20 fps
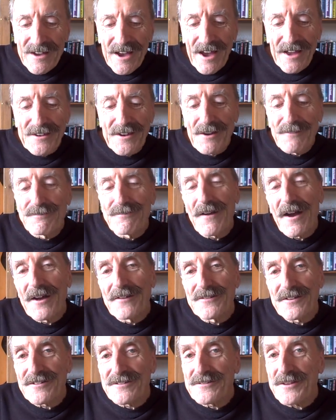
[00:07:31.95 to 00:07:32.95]
and I've
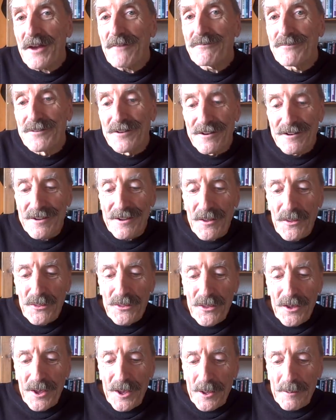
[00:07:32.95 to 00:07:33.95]
found it's definitely a
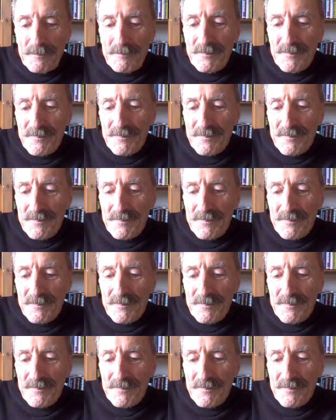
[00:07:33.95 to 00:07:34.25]
thing.